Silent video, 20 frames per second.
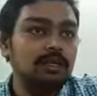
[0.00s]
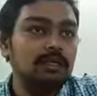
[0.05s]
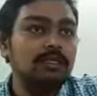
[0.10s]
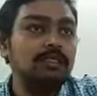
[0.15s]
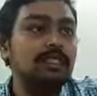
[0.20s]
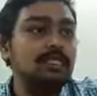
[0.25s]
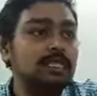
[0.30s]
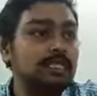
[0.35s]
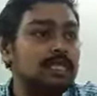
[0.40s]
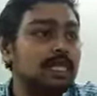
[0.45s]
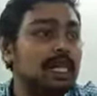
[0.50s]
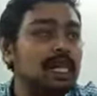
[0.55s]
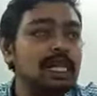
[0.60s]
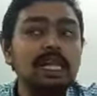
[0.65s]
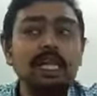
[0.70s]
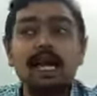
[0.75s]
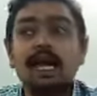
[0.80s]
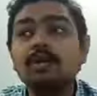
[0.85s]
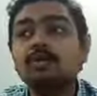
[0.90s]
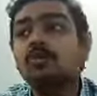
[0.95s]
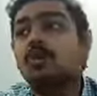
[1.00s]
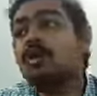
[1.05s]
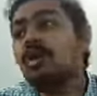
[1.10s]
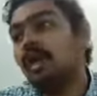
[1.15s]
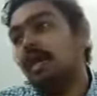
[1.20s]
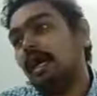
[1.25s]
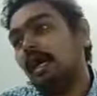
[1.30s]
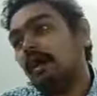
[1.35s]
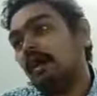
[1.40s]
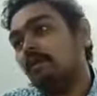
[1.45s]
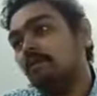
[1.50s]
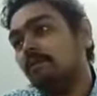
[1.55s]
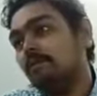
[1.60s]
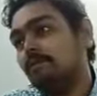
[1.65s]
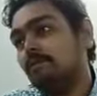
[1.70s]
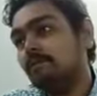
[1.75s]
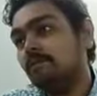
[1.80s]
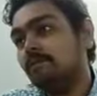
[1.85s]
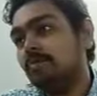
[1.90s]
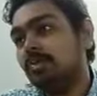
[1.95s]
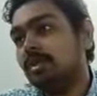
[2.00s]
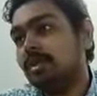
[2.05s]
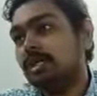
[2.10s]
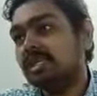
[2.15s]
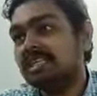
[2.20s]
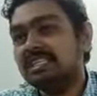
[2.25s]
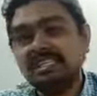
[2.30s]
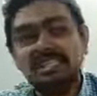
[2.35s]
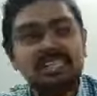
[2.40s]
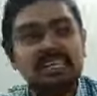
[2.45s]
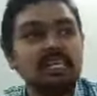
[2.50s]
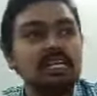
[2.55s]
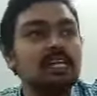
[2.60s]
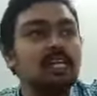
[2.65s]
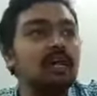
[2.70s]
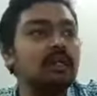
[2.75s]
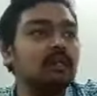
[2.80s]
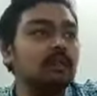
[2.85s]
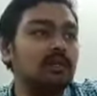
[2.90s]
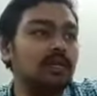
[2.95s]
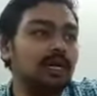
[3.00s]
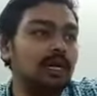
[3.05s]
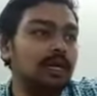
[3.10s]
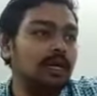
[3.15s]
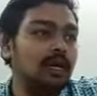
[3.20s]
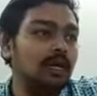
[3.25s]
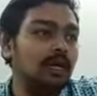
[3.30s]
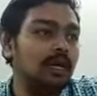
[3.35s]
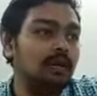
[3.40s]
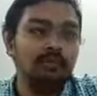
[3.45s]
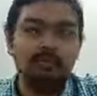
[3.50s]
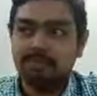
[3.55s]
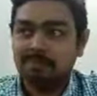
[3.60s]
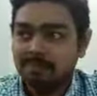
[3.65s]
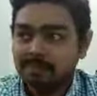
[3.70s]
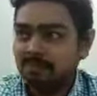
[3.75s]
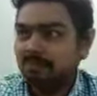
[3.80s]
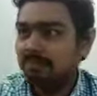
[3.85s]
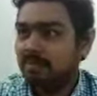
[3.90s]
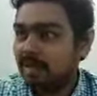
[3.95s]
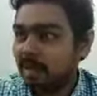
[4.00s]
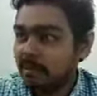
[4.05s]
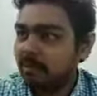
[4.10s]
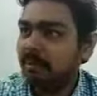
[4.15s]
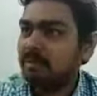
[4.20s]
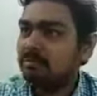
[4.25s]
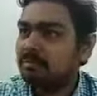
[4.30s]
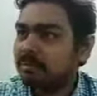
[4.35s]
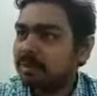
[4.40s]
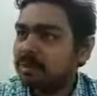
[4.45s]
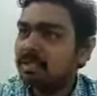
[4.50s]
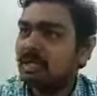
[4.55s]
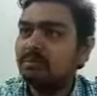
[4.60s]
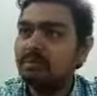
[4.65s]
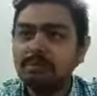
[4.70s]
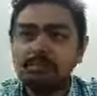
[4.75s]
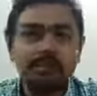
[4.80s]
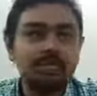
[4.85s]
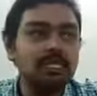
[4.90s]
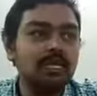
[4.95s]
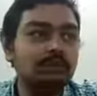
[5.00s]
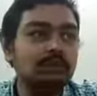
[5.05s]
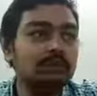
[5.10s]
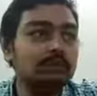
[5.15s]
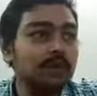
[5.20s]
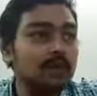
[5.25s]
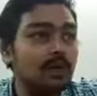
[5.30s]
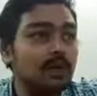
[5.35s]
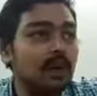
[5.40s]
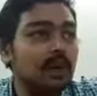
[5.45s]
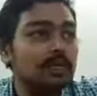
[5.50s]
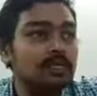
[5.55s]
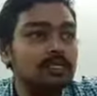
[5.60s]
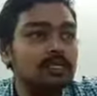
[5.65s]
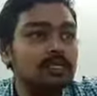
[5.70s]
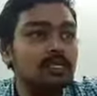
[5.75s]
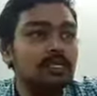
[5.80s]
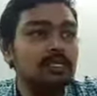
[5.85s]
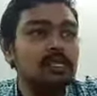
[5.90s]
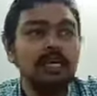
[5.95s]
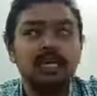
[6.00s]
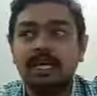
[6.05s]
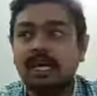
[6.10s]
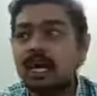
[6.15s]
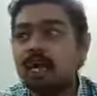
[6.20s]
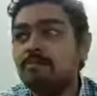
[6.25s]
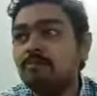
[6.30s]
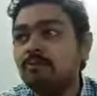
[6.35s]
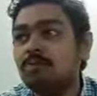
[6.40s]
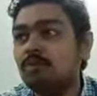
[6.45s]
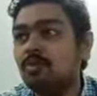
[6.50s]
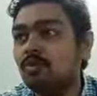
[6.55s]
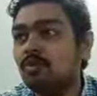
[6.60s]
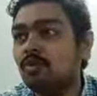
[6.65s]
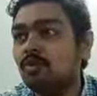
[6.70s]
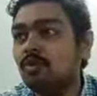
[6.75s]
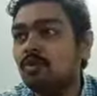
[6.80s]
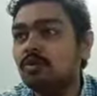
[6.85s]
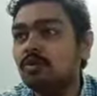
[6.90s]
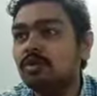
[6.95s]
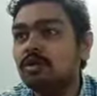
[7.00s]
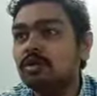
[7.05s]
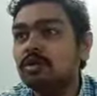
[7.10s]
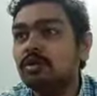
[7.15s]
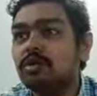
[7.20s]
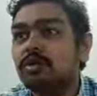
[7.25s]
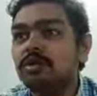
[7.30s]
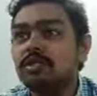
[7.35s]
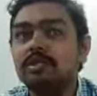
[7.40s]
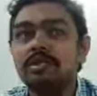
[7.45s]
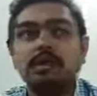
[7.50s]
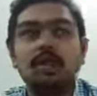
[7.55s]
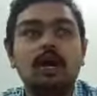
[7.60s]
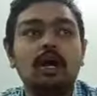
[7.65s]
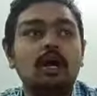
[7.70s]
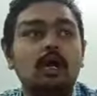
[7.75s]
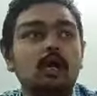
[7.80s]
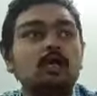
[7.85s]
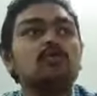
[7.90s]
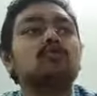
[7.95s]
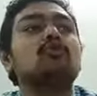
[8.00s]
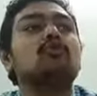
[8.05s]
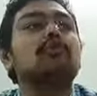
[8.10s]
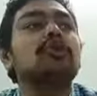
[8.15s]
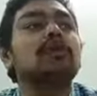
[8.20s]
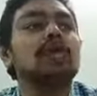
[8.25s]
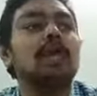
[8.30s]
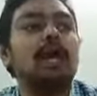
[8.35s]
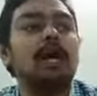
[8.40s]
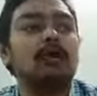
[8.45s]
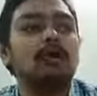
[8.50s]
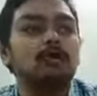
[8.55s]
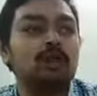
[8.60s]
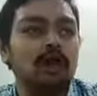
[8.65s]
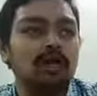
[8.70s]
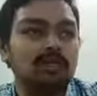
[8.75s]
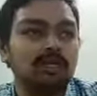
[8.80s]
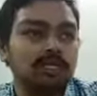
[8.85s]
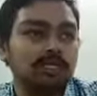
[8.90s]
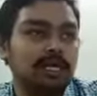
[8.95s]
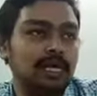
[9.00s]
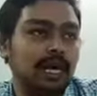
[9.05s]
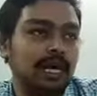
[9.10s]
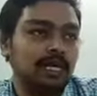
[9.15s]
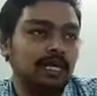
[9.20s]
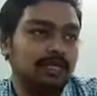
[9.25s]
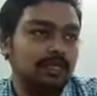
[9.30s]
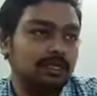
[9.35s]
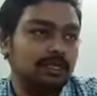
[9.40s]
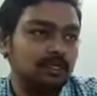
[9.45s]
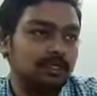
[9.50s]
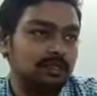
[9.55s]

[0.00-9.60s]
Still not okay. Still not okay. Amendment. Because they came to know there are so many lacunas in the Act.